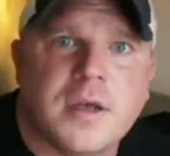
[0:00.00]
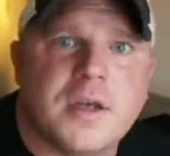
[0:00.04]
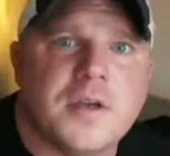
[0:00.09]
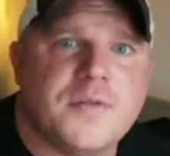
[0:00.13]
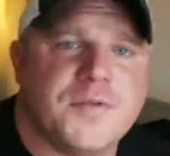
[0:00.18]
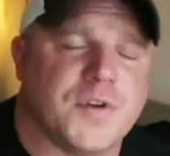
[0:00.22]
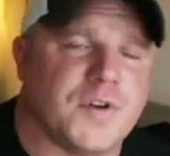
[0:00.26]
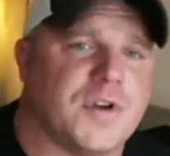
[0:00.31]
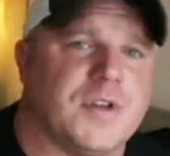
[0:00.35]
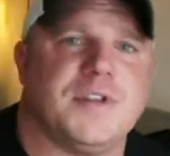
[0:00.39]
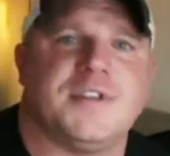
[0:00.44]

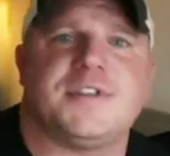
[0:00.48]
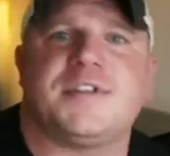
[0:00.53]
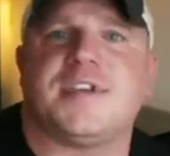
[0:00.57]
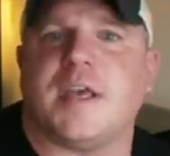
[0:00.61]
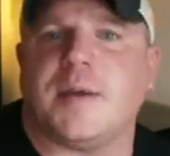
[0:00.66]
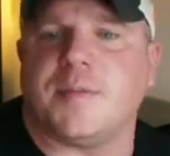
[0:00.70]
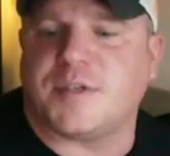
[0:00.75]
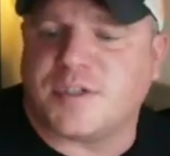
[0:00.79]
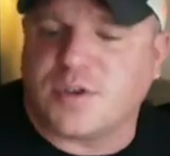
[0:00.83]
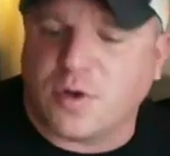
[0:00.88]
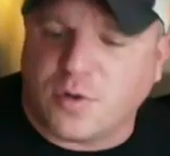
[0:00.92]
If you're in the
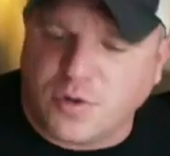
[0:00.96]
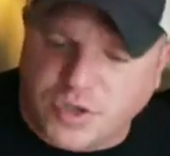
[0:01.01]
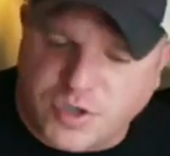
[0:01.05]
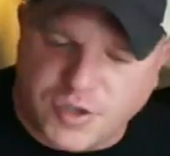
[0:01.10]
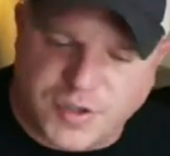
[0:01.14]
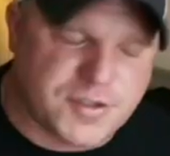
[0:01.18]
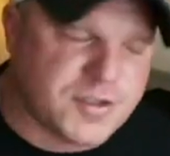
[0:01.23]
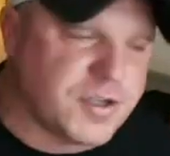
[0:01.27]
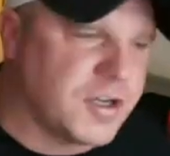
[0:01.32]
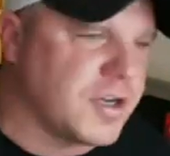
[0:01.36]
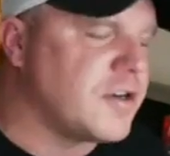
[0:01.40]
same
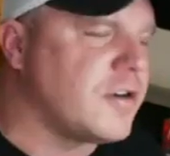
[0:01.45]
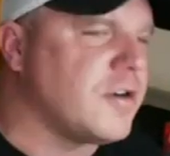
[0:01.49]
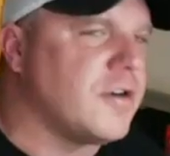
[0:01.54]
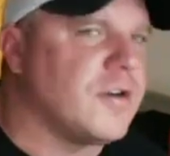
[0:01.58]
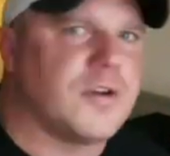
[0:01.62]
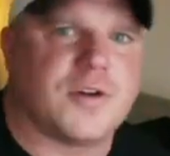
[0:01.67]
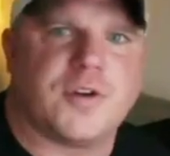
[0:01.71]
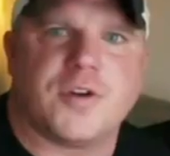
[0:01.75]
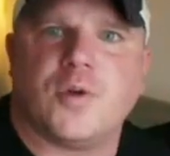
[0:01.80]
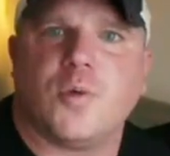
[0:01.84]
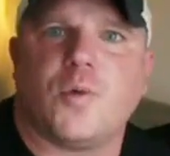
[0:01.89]
social circle
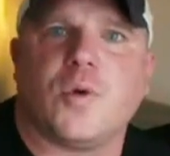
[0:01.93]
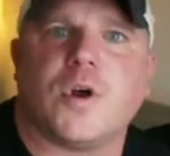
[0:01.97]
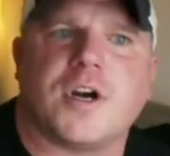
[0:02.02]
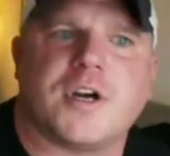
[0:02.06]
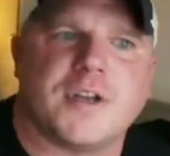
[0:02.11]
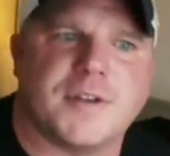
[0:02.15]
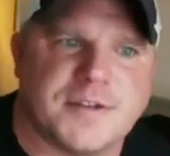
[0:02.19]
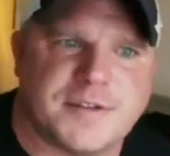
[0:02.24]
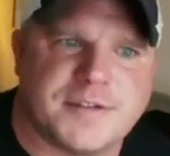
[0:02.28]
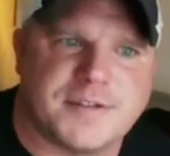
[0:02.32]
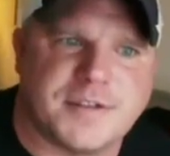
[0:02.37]
or you
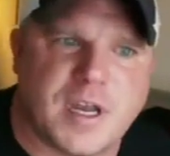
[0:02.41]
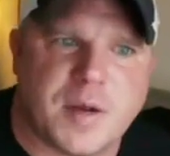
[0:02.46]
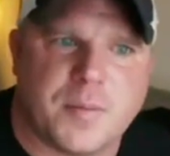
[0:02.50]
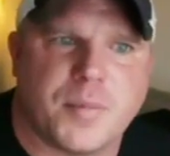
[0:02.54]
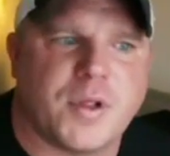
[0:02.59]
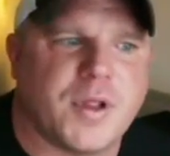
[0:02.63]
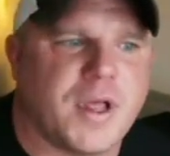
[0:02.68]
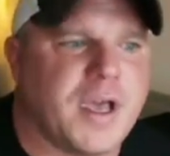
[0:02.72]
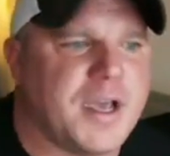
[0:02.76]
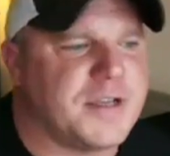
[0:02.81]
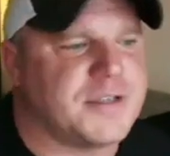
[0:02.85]
work in the same
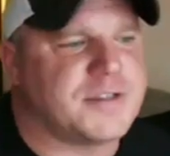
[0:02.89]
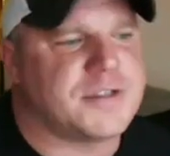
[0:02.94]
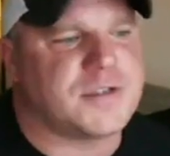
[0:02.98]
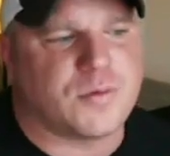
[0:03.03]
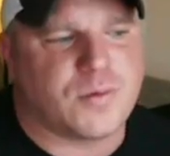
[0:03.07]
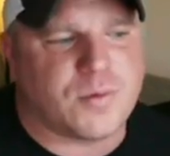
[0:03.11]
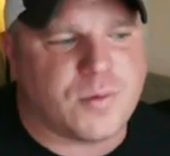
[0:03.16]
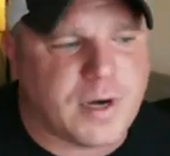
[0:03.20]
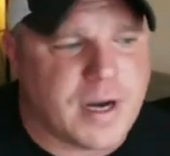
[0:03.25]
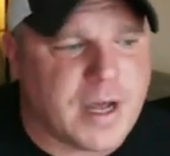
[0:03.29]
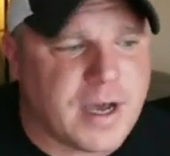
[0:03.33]
place or
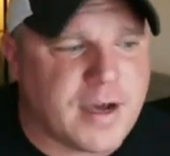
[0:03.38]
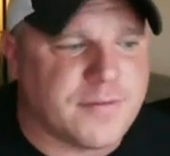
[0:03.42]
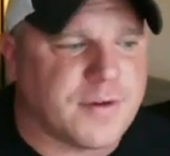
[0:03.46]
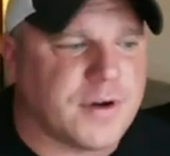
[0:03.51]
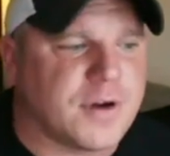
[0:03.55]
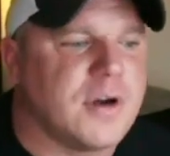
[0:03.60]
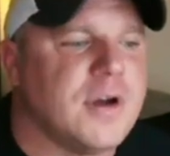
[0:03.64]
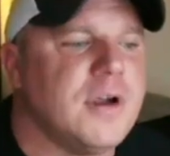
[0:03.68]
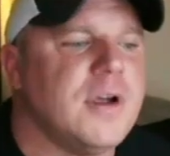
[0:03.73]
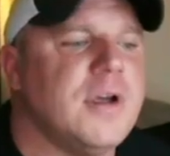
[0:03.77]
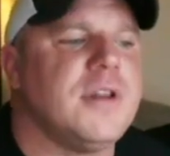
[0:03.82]

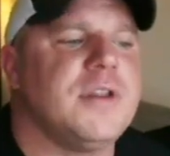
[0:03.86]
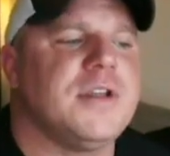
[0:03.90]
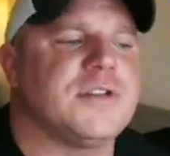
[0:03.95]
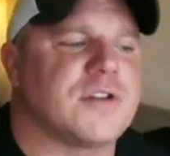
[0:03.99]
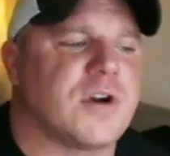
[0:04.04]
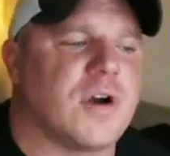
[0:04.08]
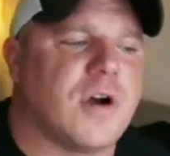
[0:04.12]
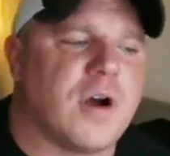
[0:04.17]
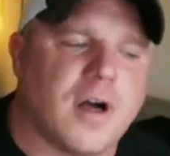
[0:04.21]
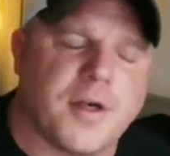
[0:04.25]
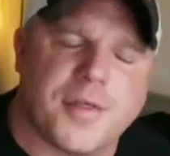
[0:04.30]
whatever, these
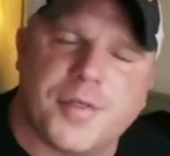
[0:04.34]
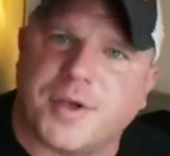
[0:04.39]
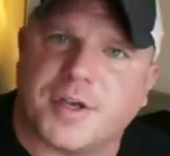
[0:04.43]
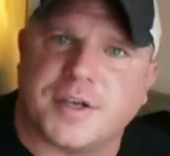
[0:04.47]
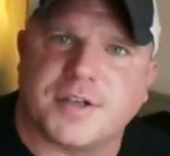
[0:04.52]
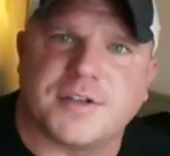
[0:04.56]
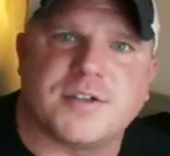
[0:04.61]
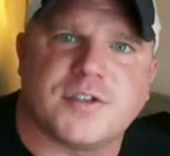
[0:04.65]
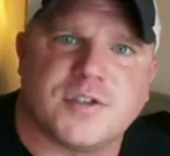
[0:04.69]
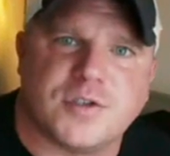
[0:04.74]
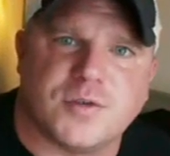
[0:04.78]
are all
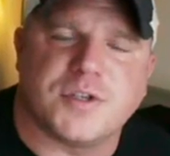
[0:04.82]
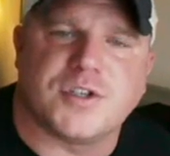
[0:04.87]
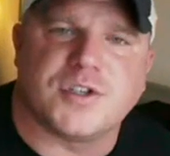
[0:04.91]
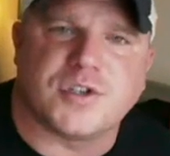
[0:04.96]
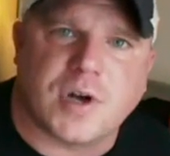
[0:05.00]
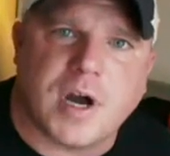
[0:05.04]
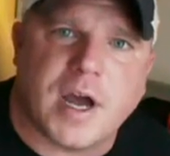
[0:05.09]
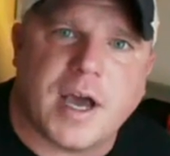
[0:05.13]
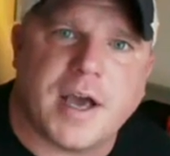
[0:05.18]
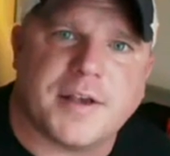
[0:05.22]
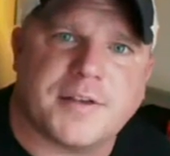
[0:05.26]
things to
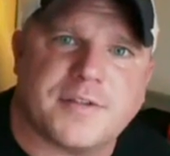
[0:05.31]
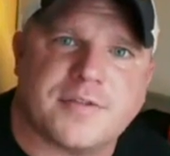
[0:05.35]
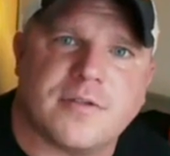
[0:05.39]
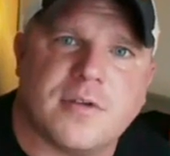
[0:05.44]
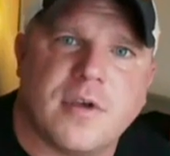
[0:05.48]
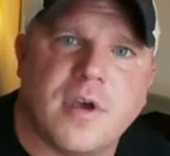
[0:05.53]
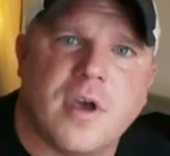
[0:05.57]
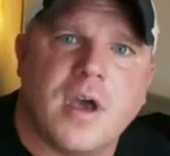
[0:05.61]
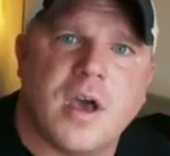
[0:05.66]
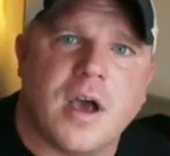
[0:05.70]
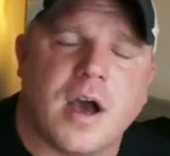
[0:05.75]
address.
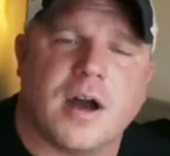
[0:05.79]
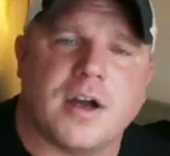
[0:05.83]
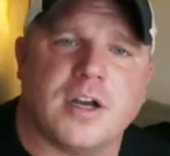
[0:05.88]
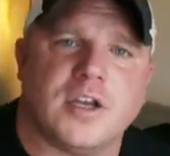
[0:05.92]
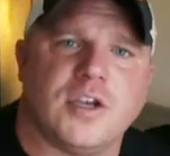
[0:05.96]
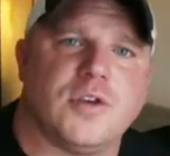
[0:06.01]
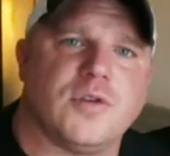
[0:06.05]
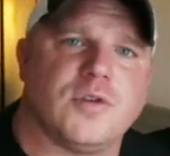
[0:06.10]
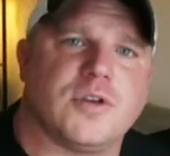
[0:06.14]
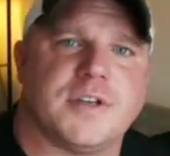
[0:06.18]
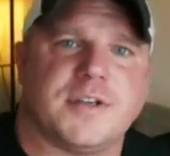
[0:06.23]
How do
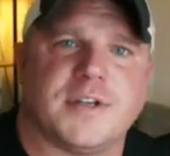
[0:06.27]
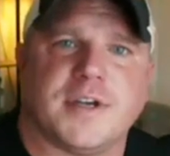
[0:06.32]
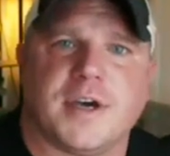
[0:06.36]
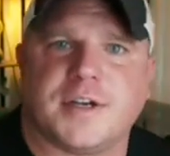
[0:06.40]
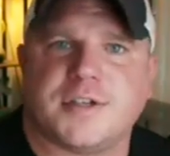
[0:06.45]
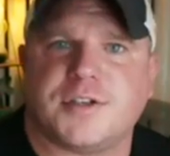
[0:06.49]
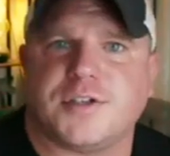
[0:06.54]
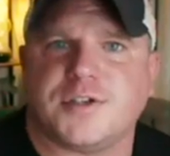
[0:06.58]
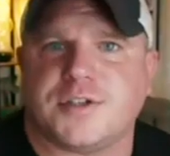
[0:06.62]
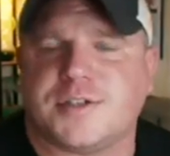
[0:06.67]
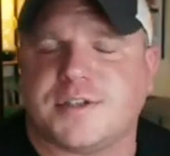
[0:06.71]
you
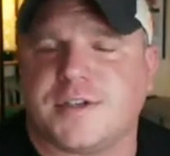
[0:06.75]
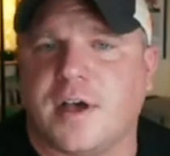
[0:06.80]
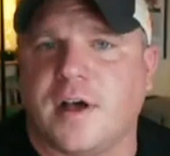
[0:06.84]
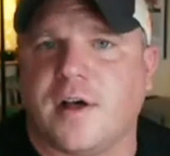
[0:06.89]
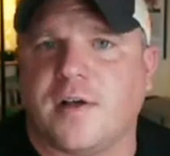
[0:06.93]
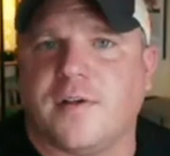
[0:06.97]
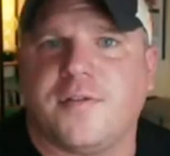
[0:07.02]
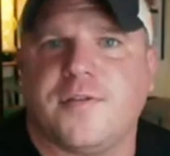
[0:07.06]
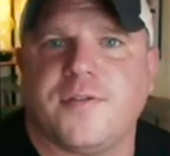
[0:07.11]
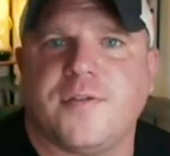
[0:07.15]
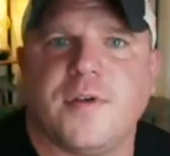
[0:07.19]
conduct
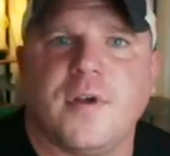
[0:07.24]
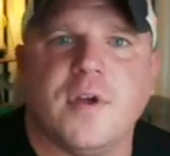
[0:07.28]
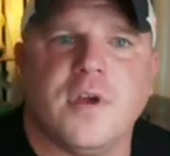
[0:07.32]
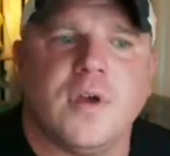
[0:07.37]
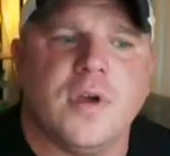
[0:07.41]
yourself?